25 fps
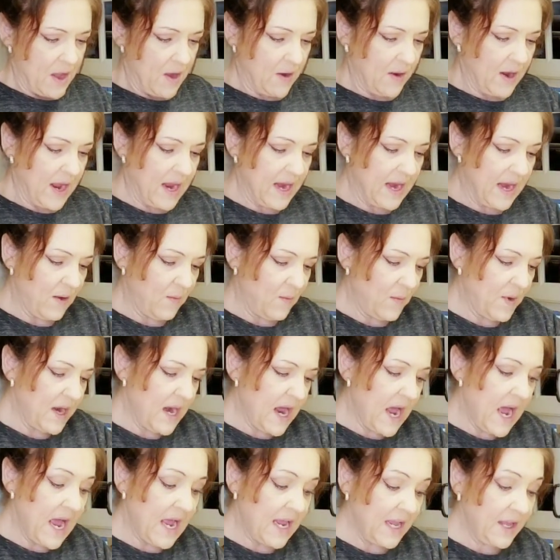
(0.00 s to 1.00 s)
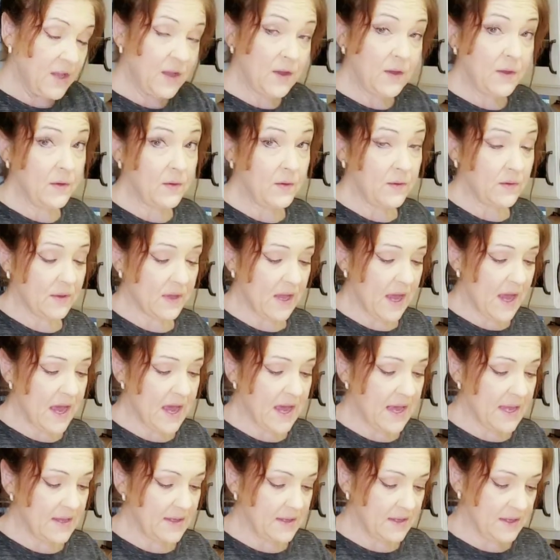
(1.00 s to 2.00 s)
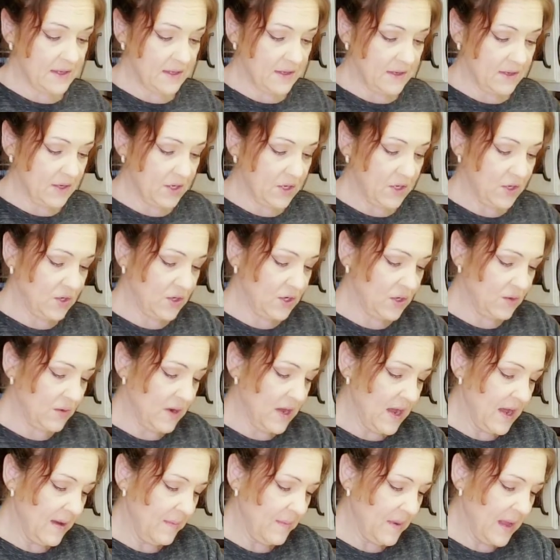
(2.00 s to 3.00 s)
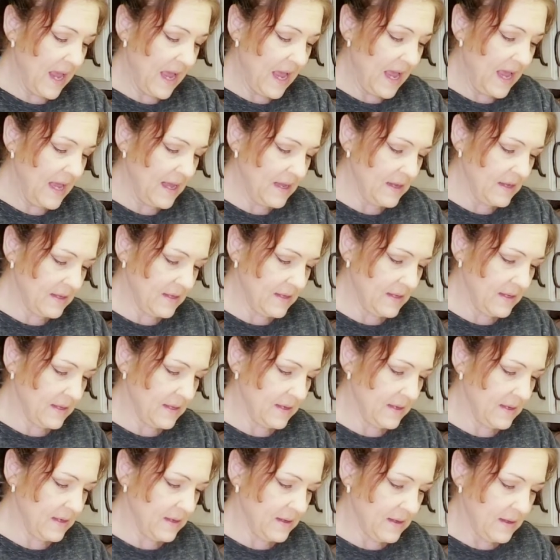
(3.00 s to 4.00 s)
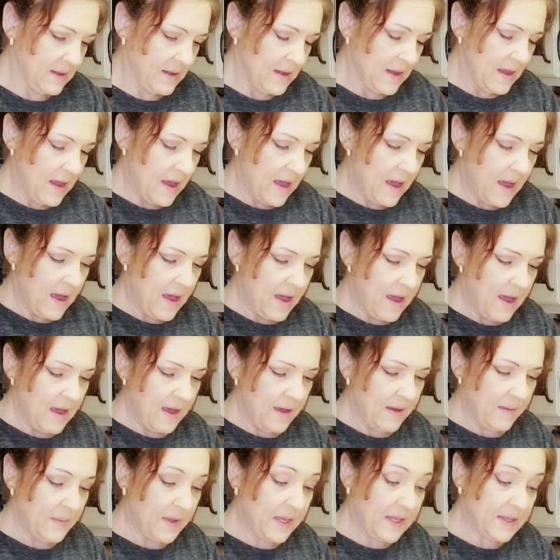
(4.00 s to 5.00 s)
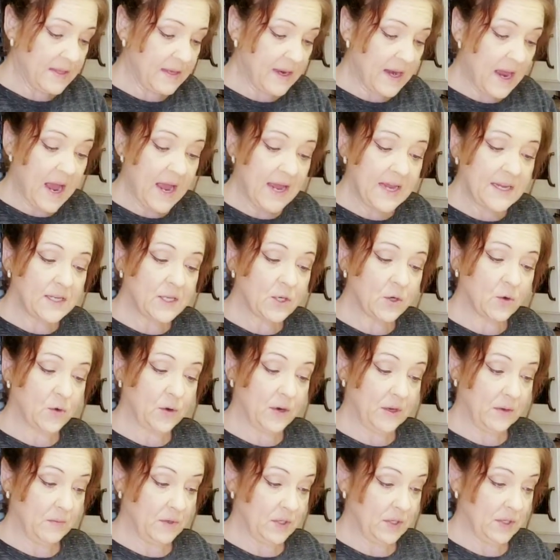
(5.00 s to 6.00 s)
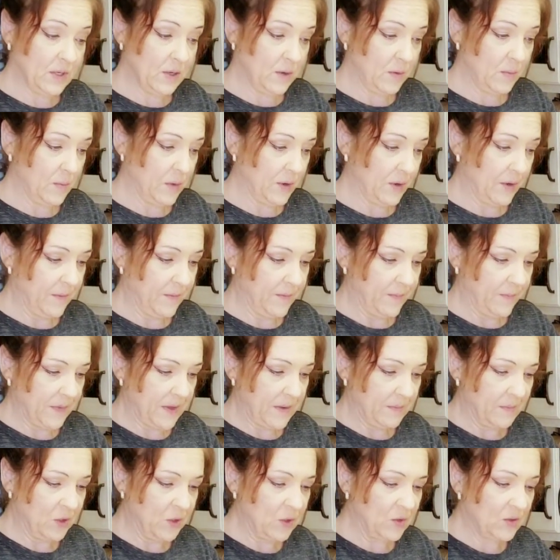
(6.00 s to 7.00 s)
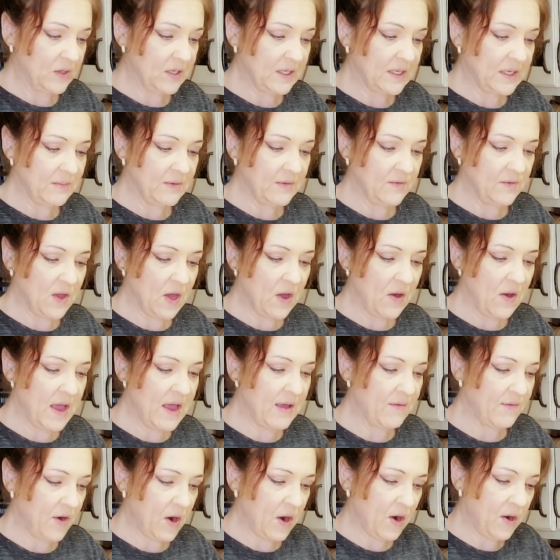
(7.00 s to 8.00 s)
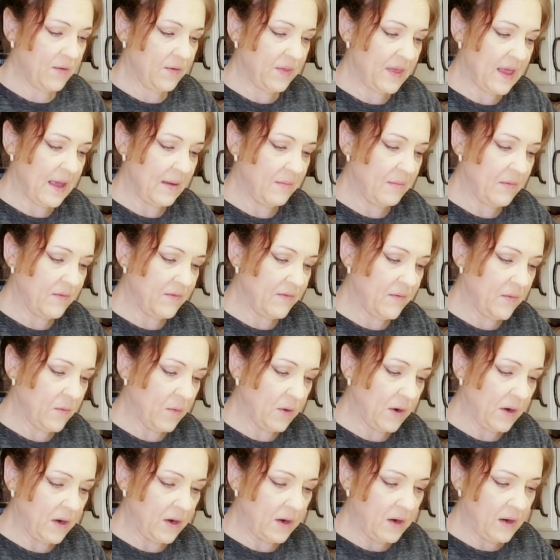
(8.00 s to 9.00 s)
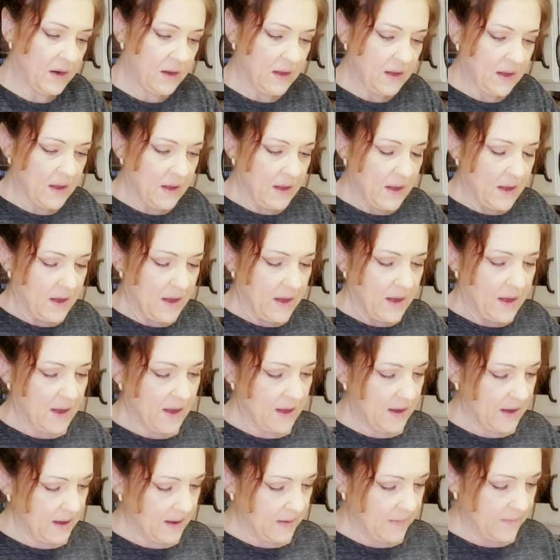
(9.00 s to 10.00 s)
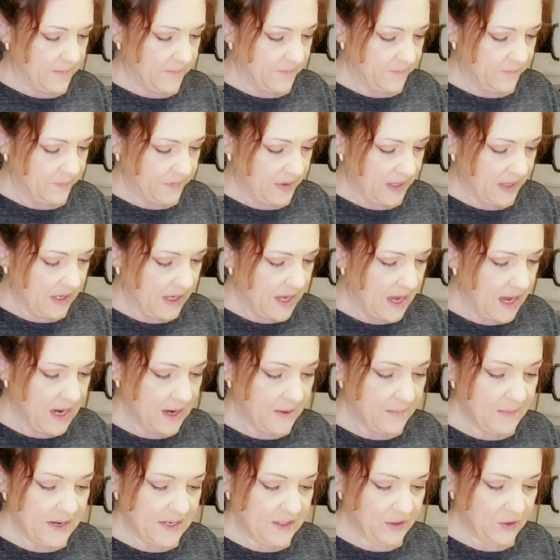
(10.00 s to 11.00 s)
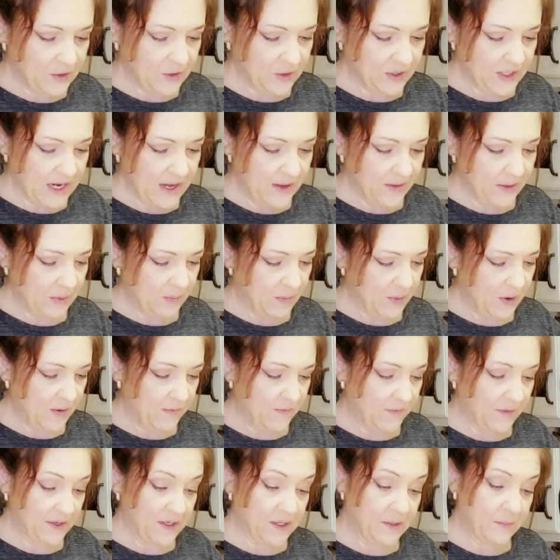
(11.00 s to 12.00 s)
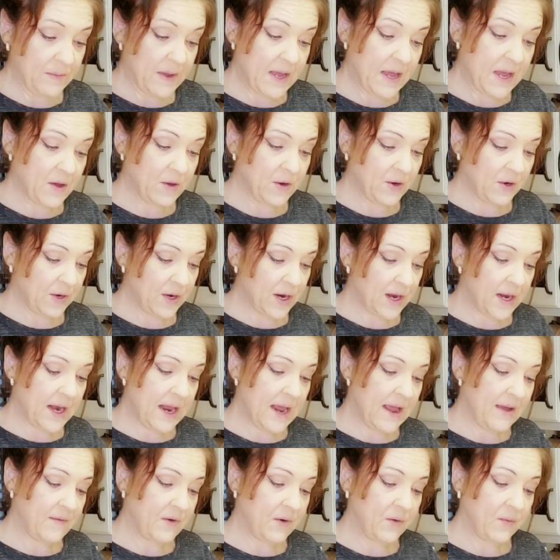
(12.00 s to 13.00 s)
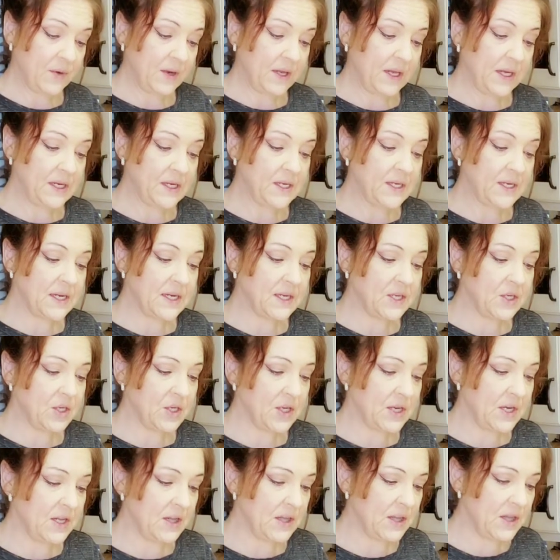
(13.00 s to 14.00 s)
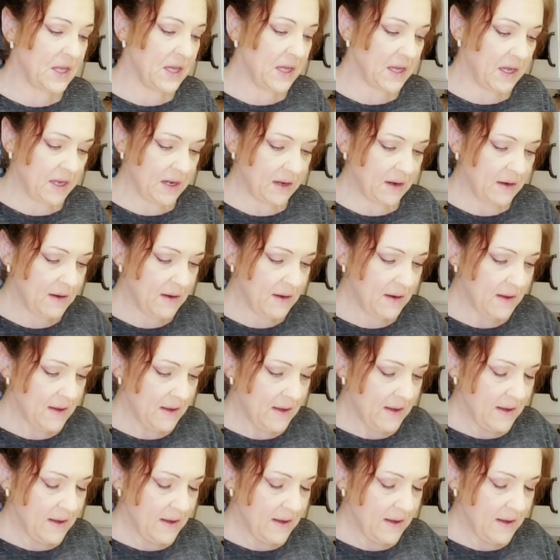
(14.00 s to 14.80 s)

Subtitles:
okay, now what I use, guys, to do cupcakes is an ice cream scooper. I'm sure some of y'all have heard that before. It kind of measures out the perfect amount. You're not having to really touch anything.